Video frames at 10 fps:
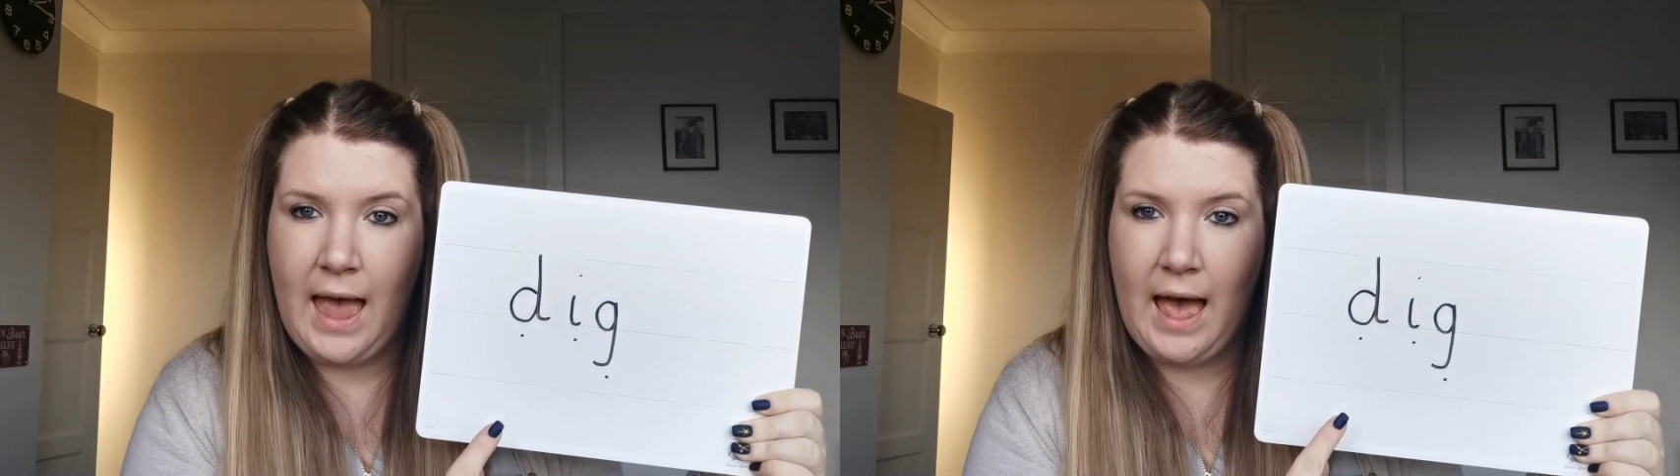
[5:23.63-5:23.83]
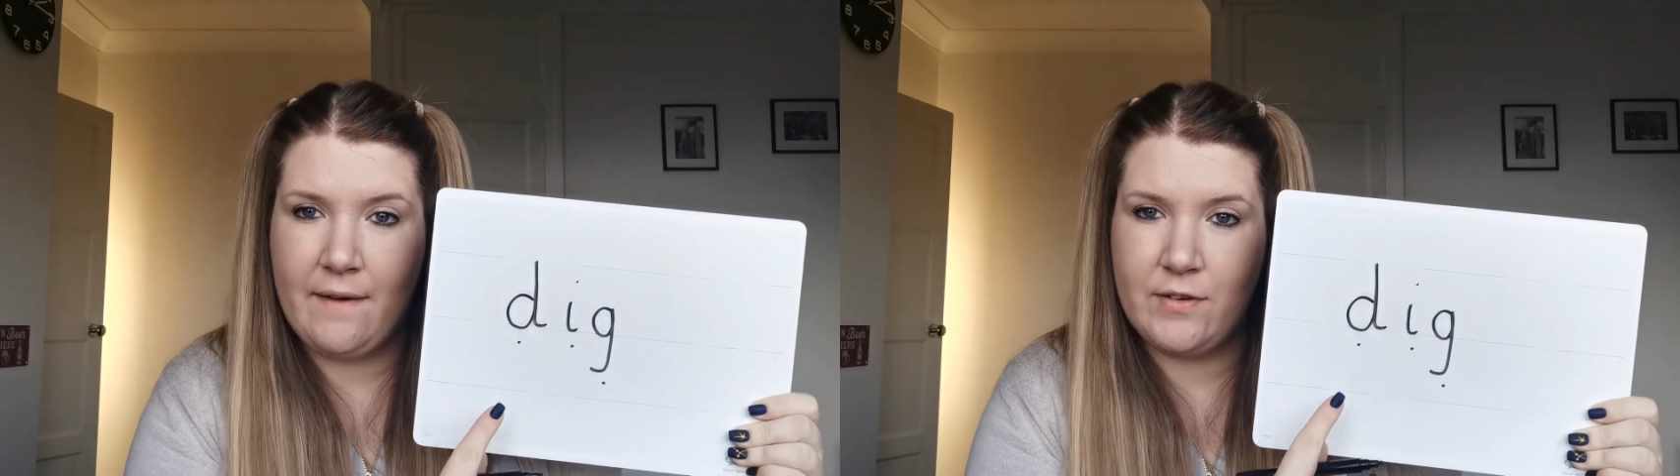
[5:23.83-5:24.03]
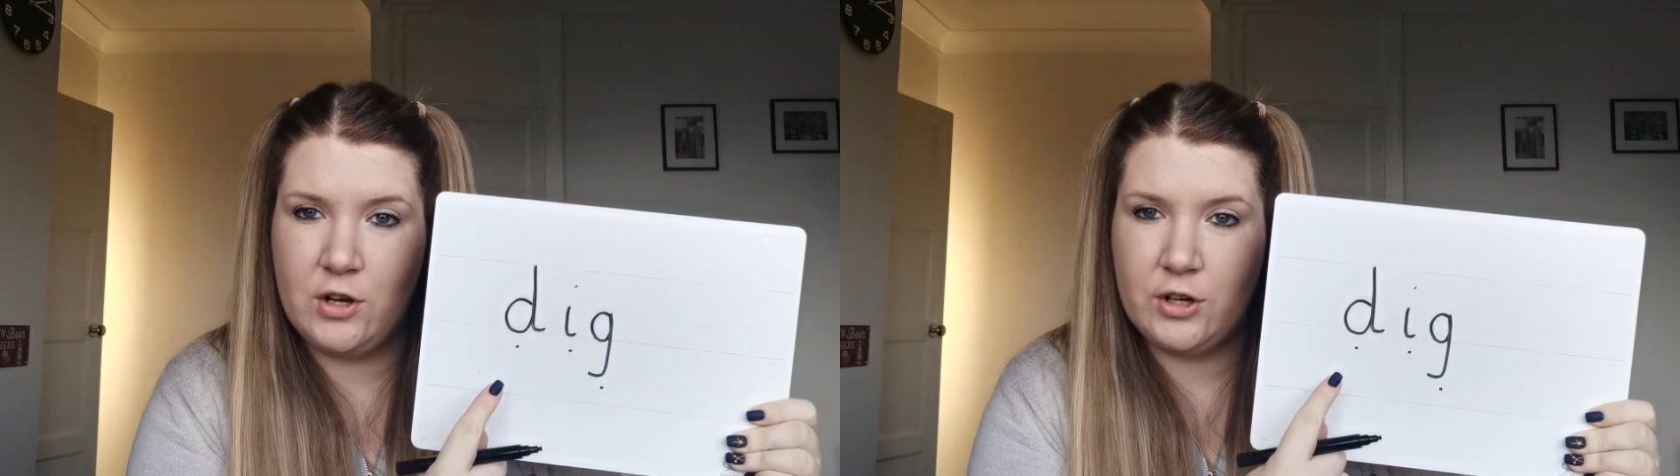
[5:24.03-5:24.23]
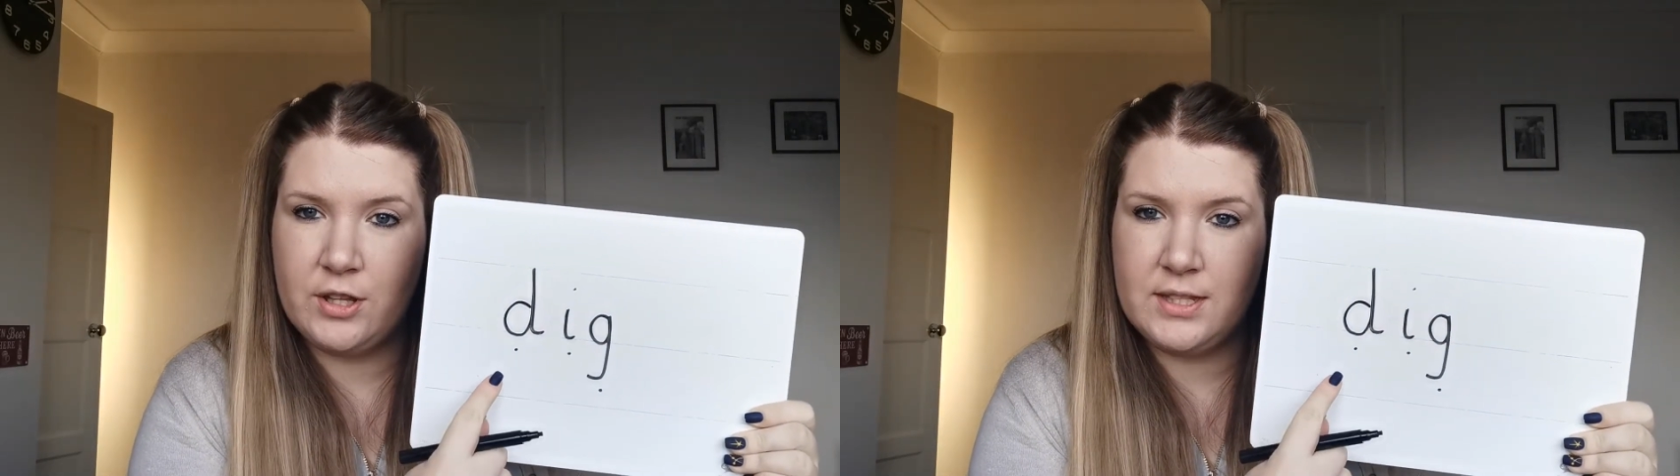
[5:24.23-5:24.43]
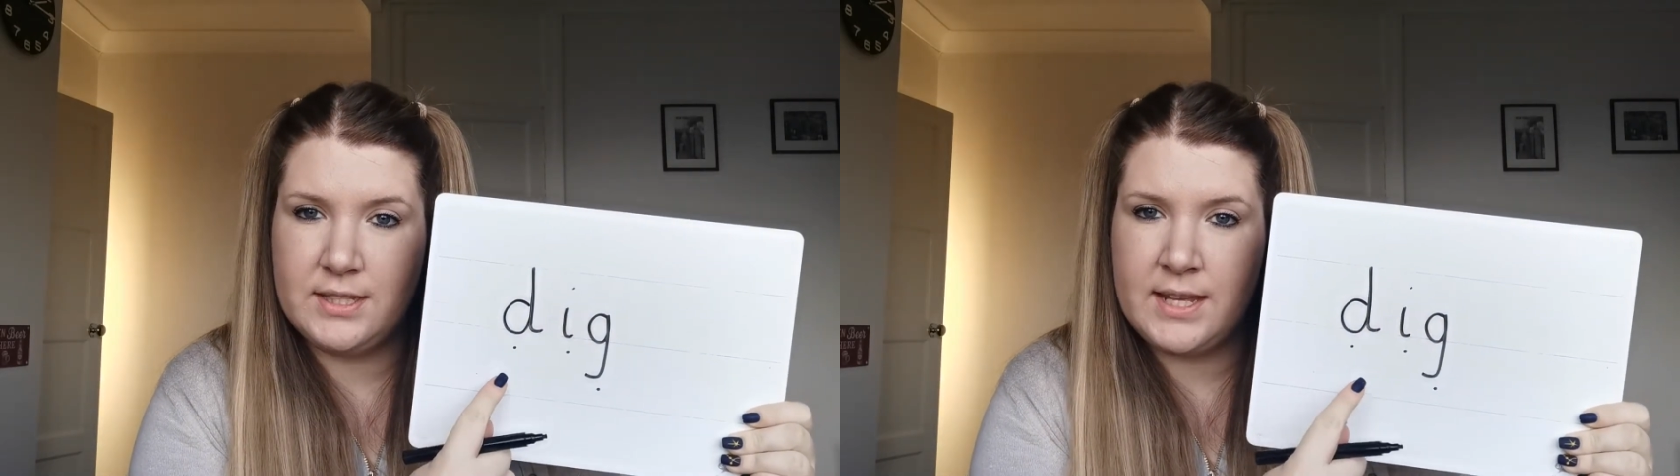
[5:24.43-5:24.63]
Have a look
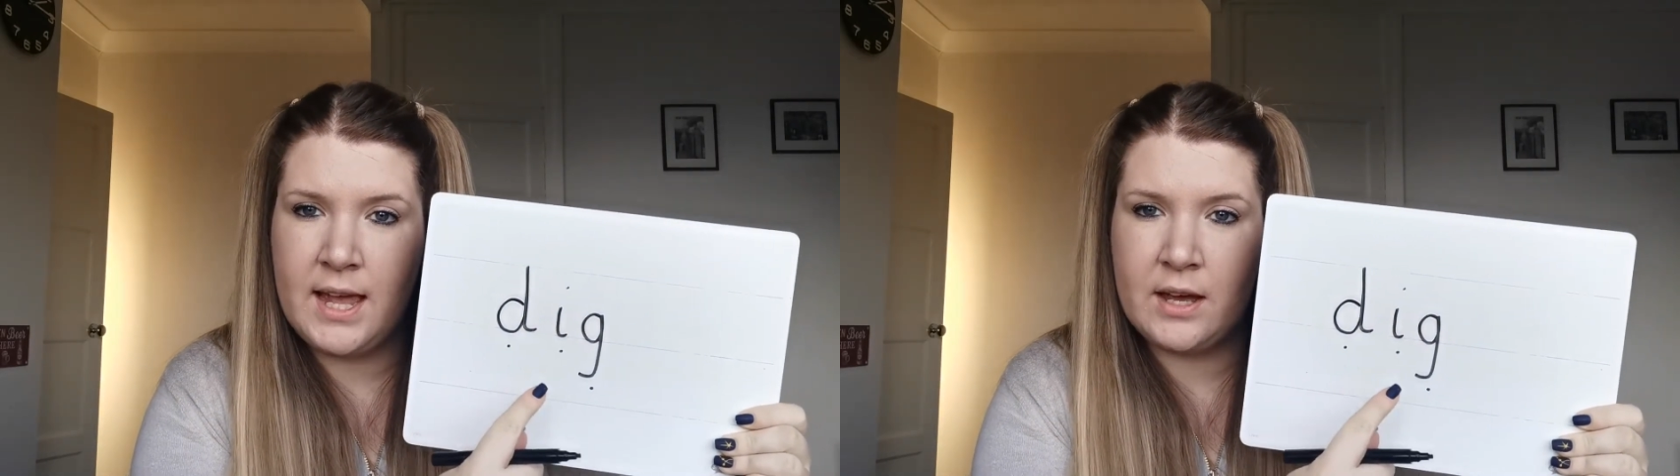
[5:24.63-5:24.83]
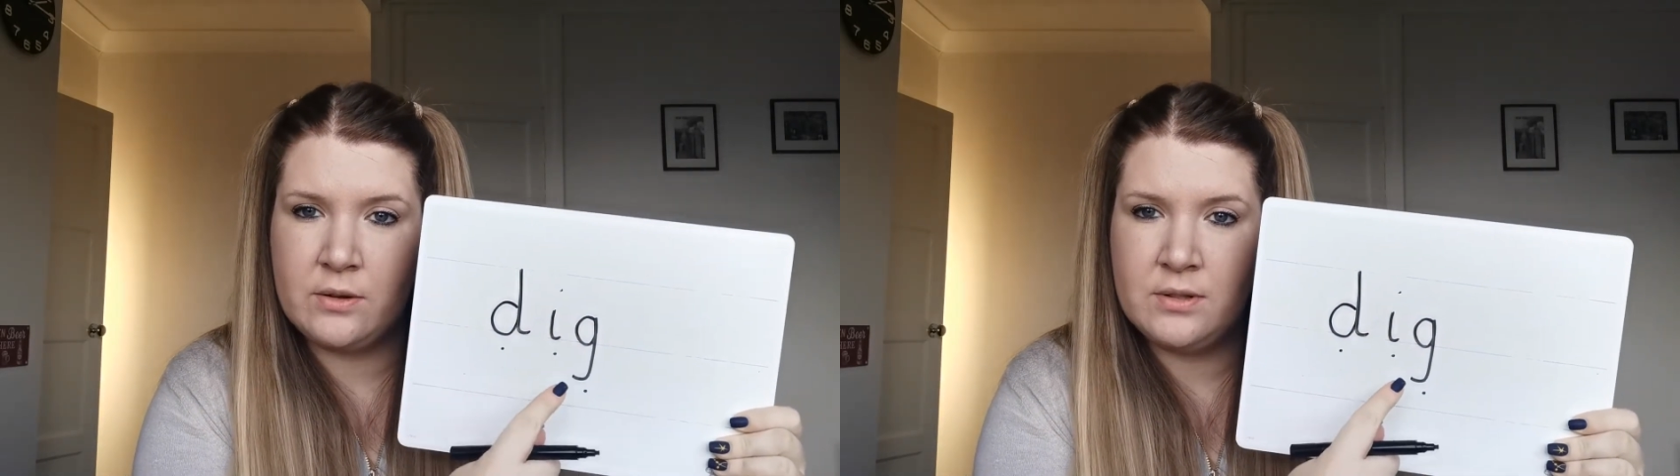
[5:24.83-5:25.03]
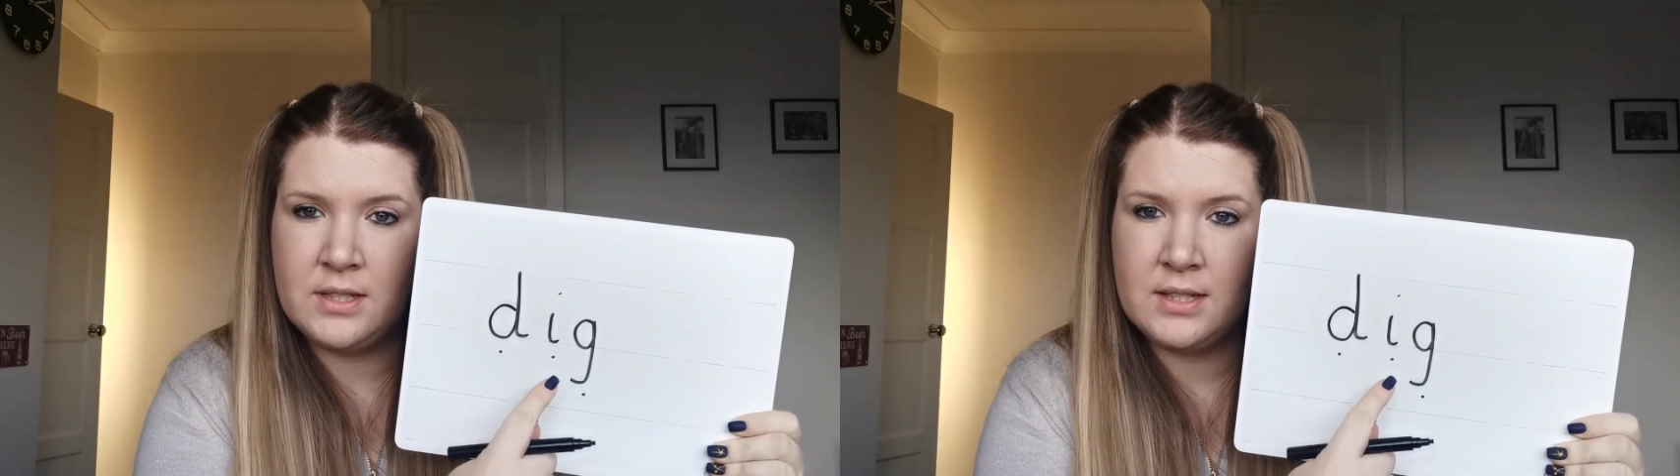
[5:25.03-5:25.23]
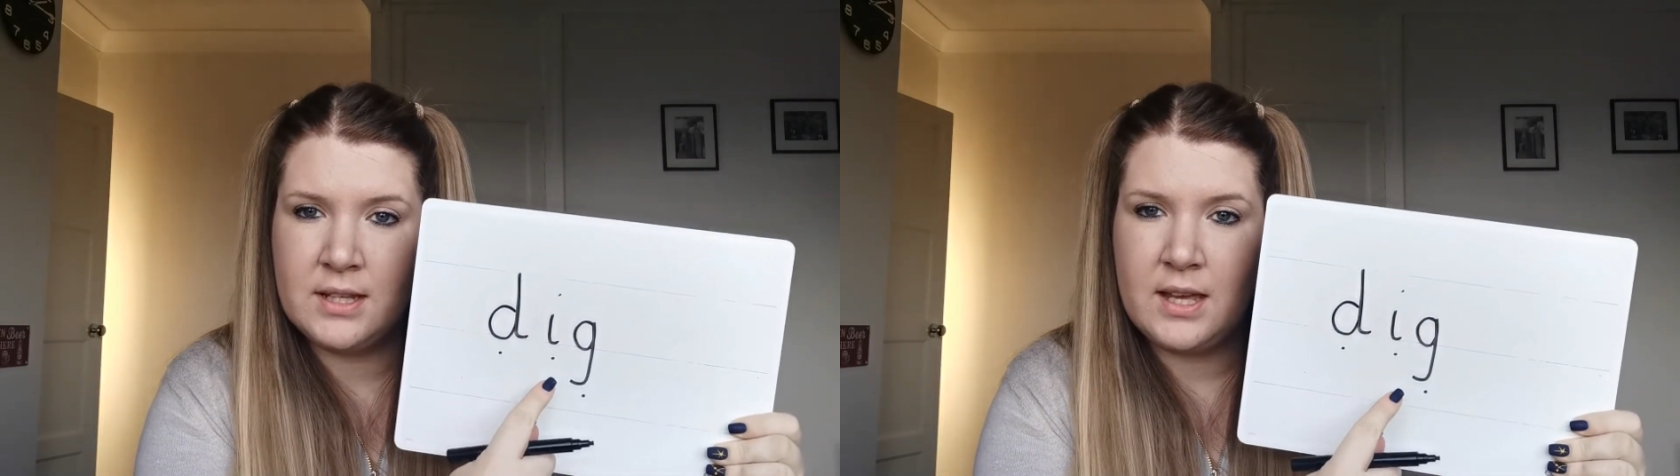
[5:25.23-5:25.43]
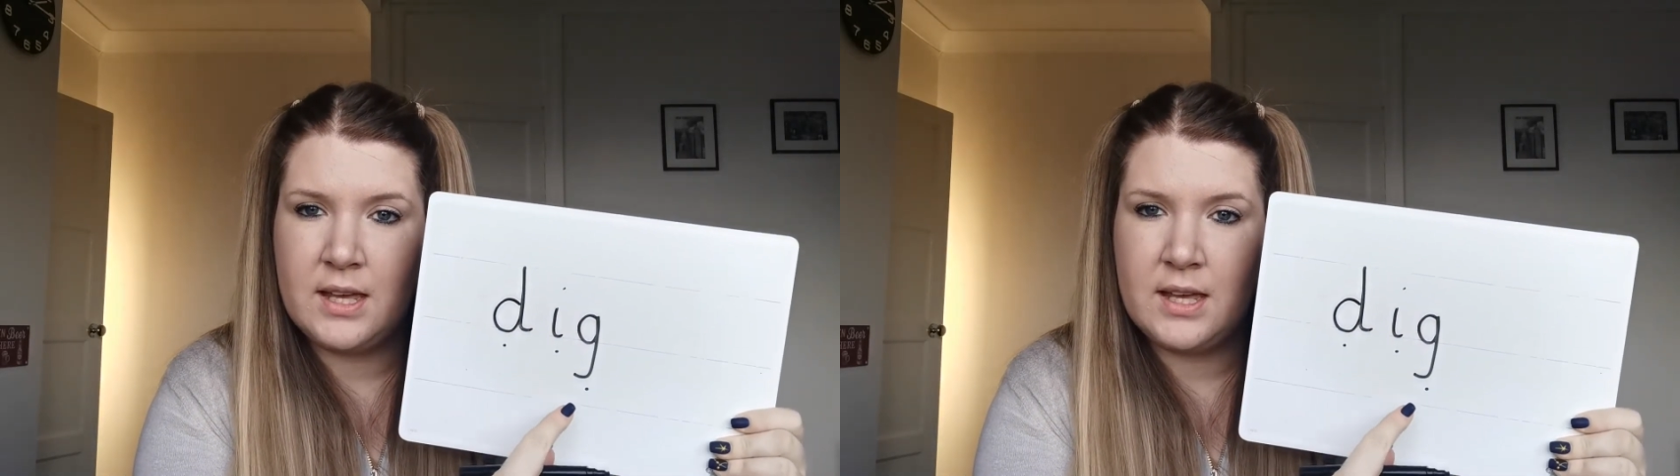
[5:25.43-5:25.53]
at the sounds.